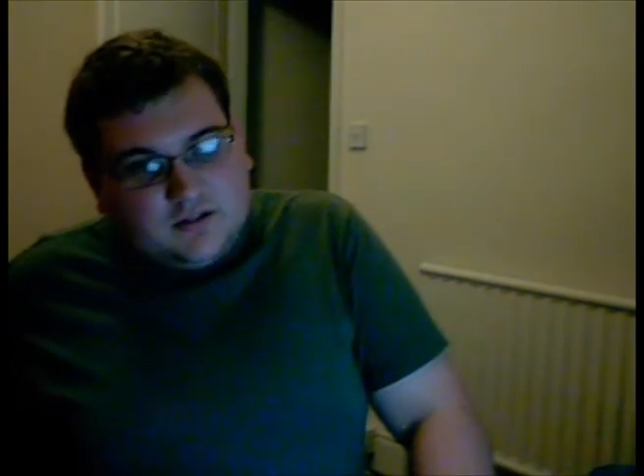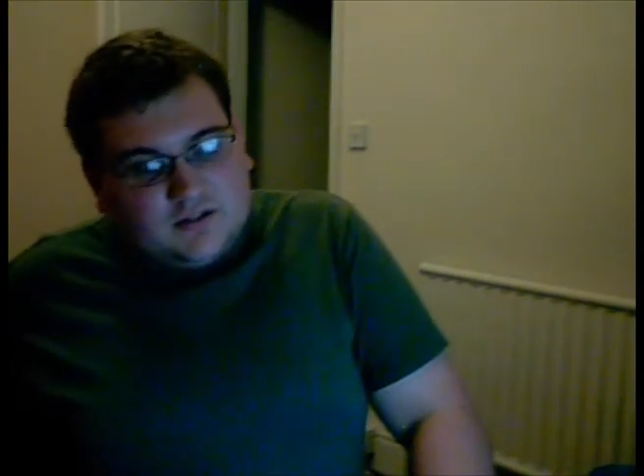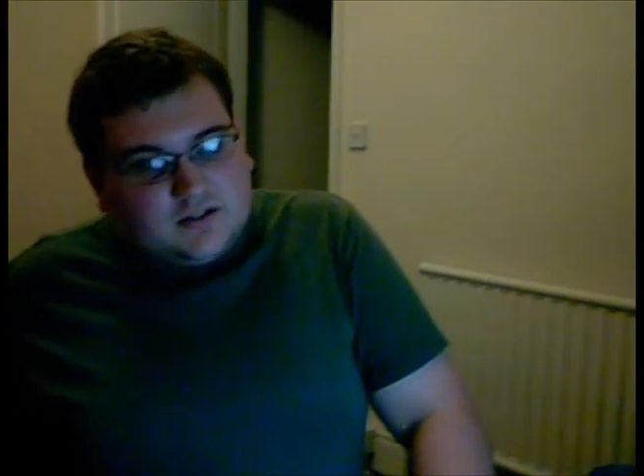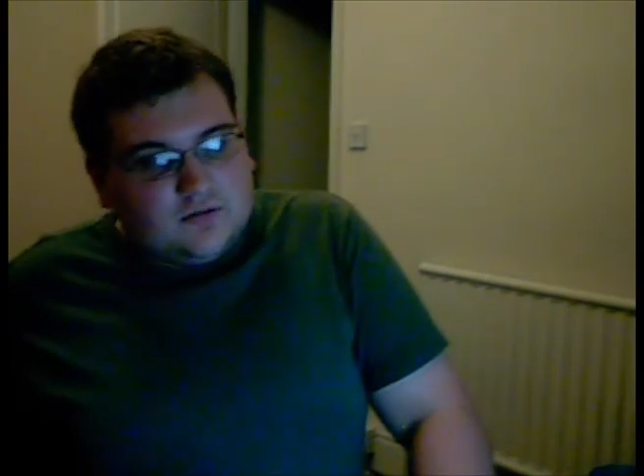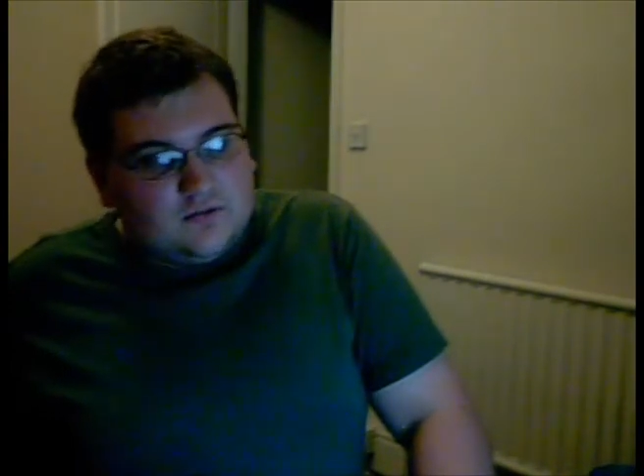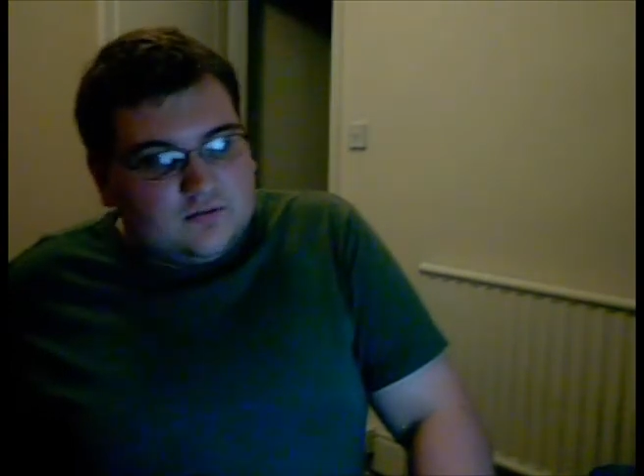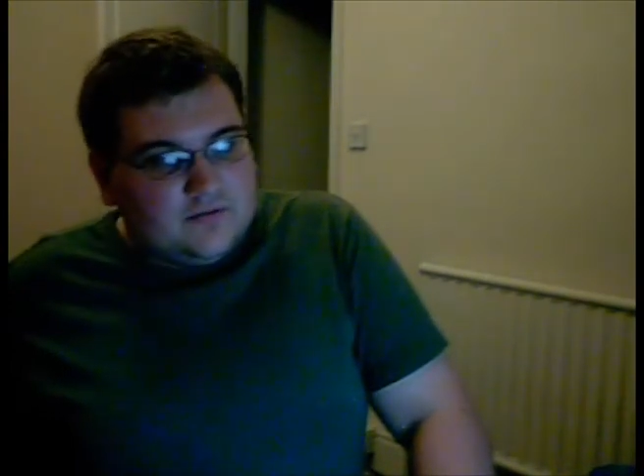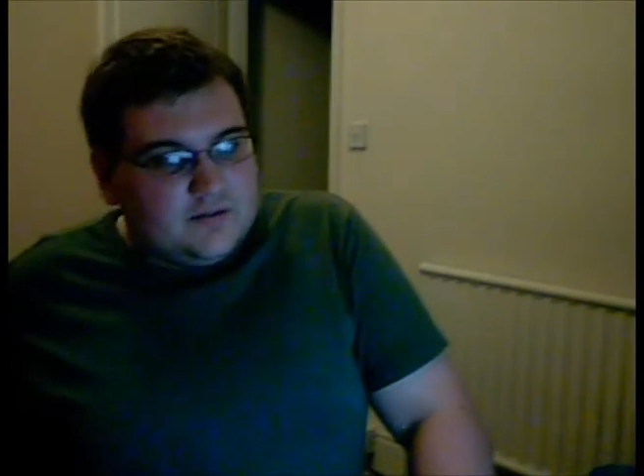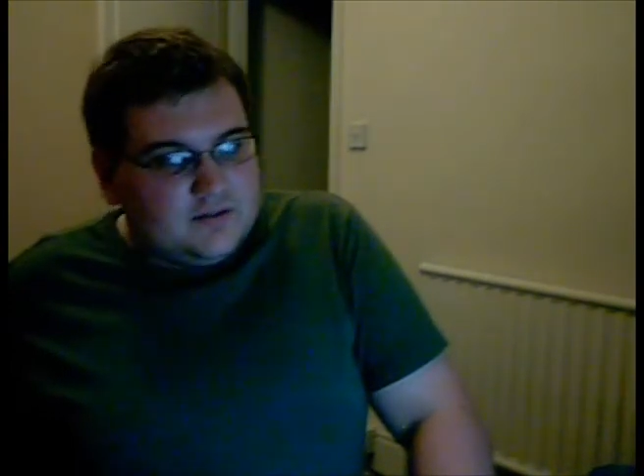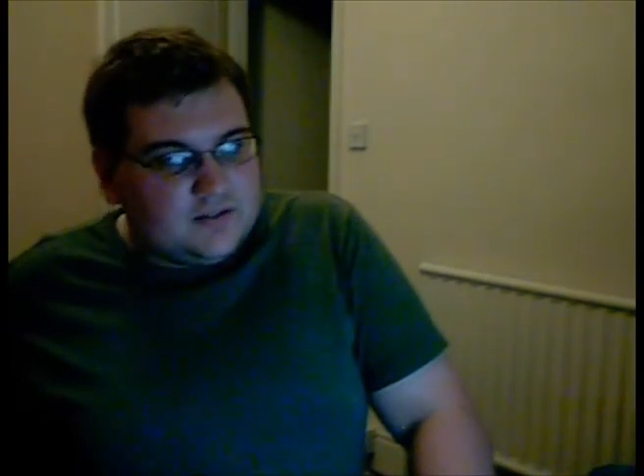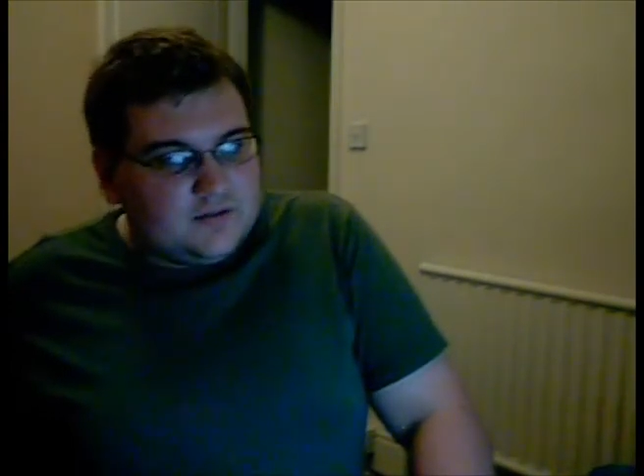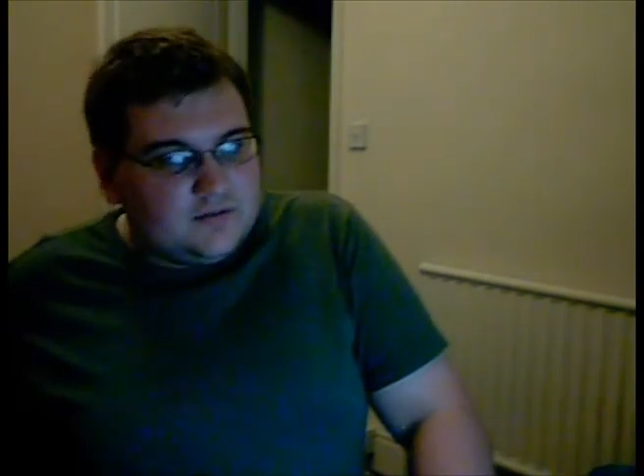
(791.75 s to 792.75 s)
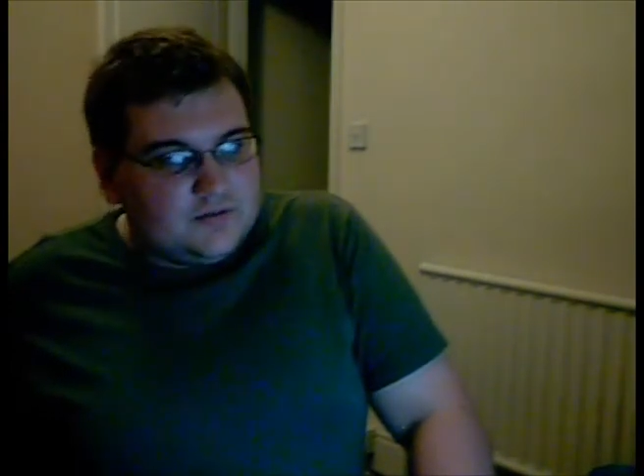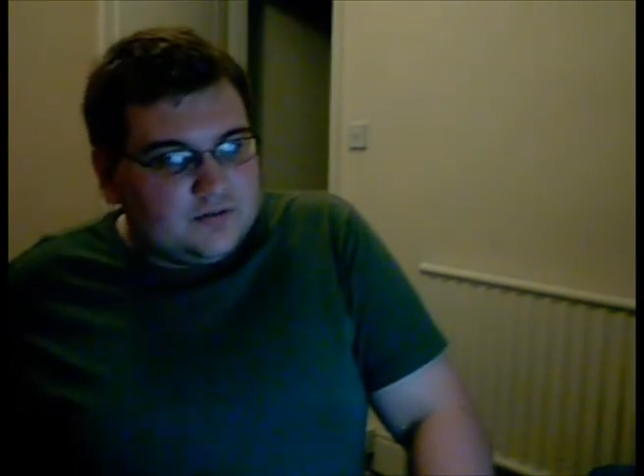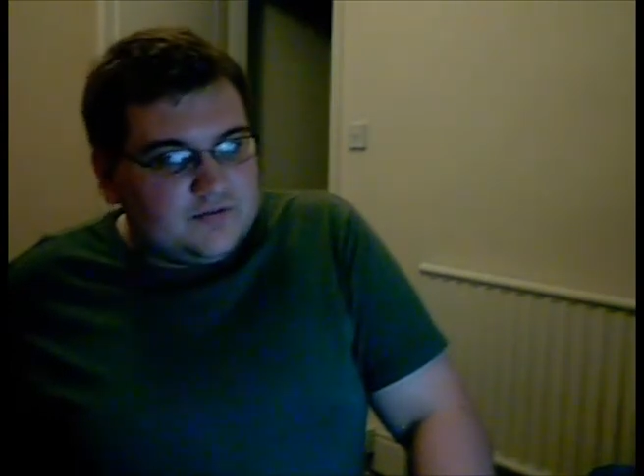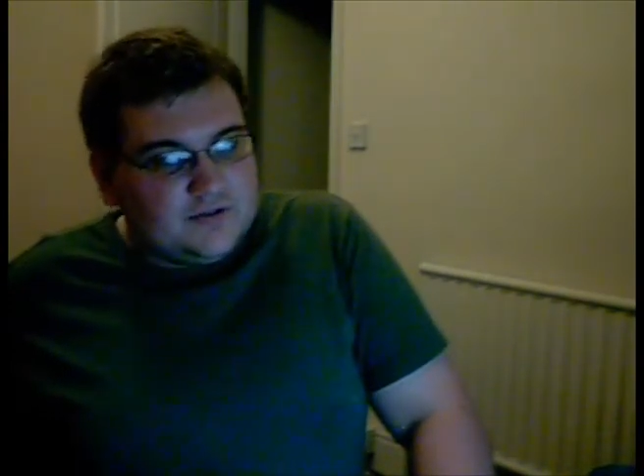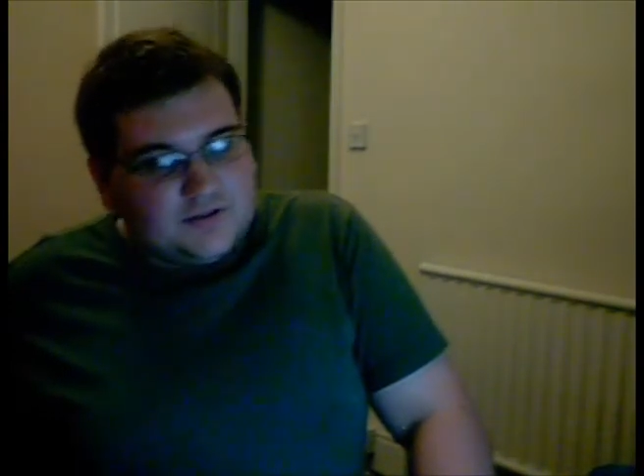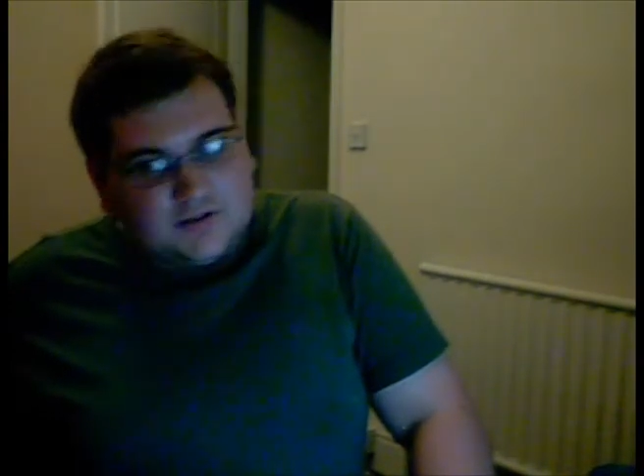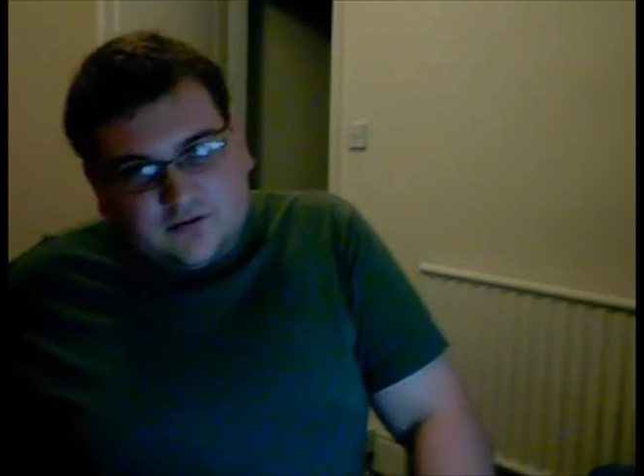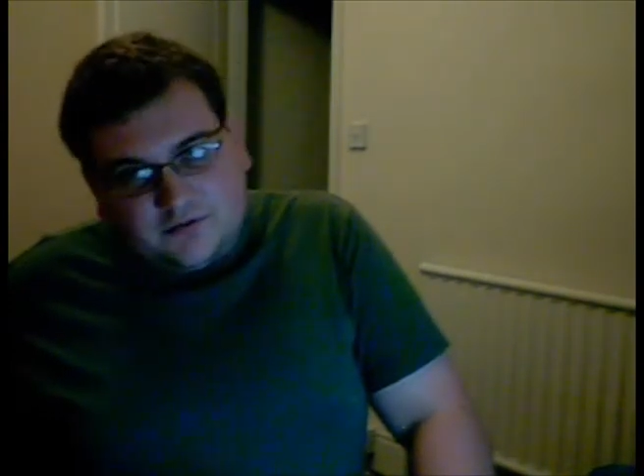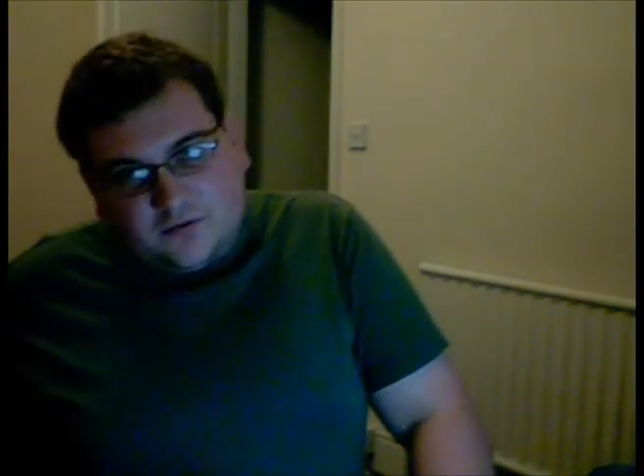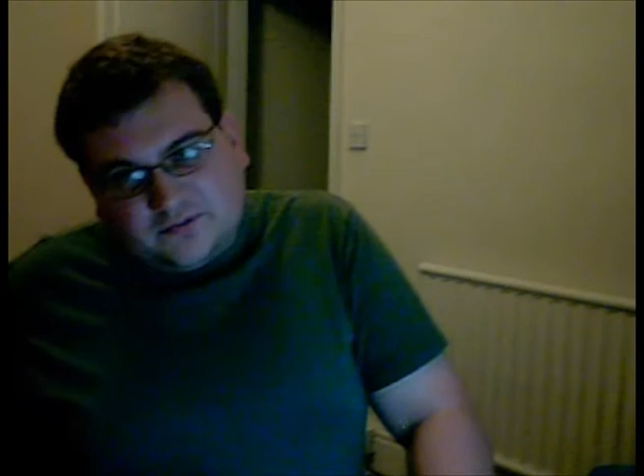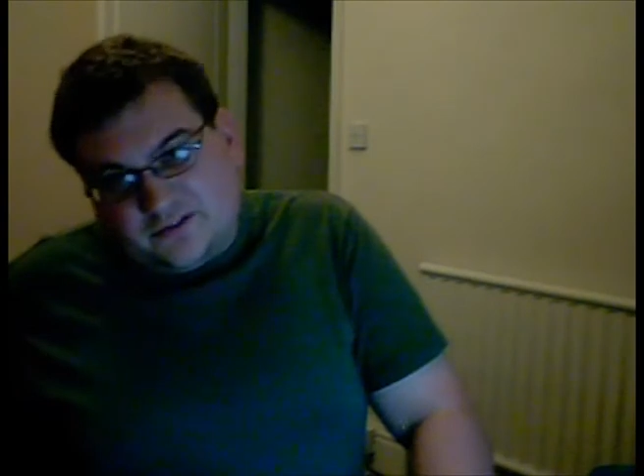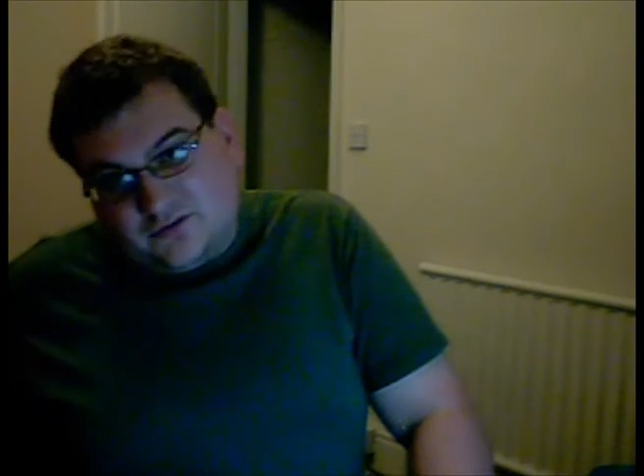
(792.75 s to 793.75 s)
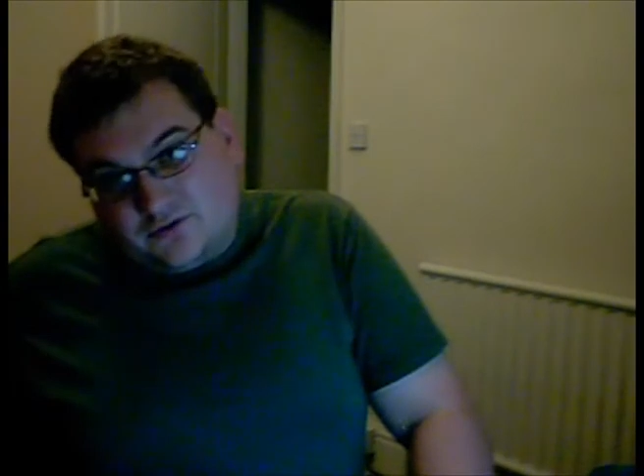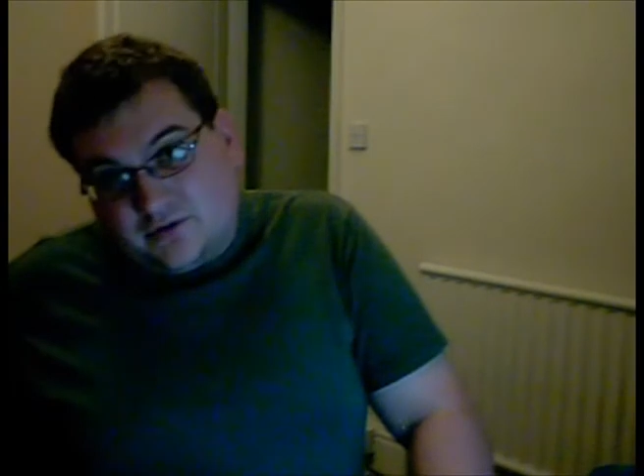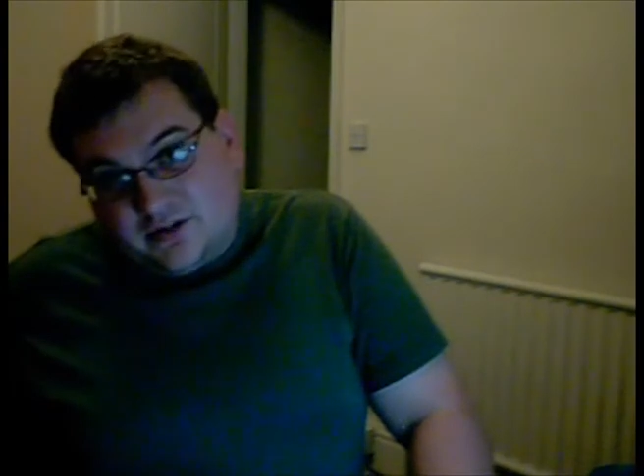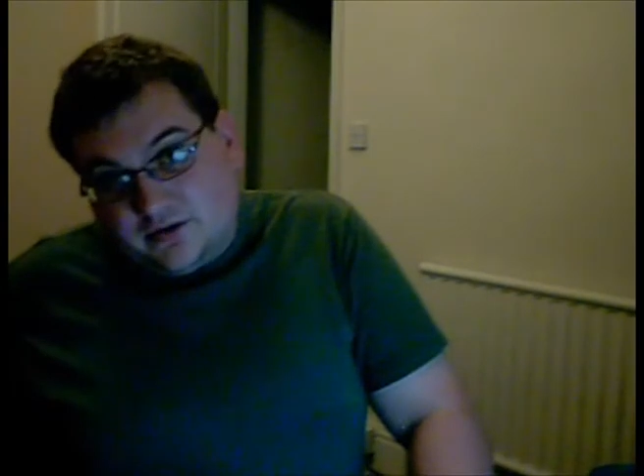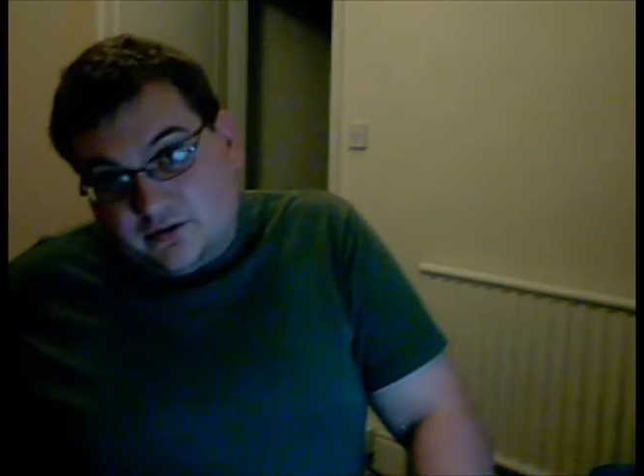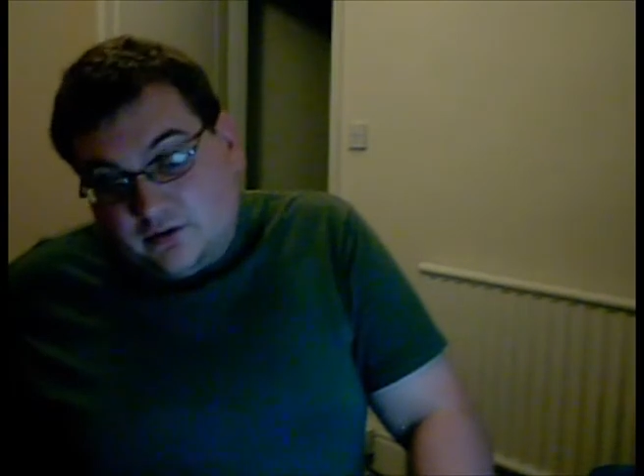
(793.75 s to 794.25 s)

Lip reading: sort of a social version of Auto Trader